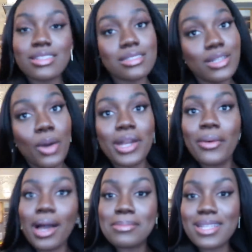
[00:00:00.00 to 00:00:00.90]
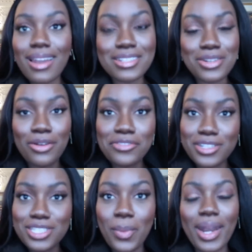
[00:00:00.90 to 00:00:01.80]
Because you know I don't come to London
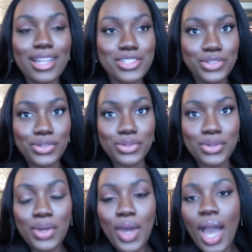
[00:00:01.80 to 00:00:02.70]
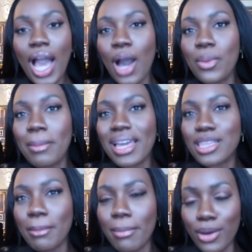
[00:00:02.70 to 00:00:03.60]
often, so when I do, I want to make
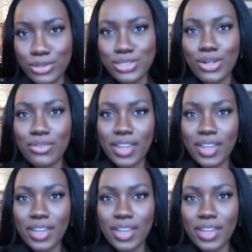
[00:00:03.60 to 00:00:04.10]
the most of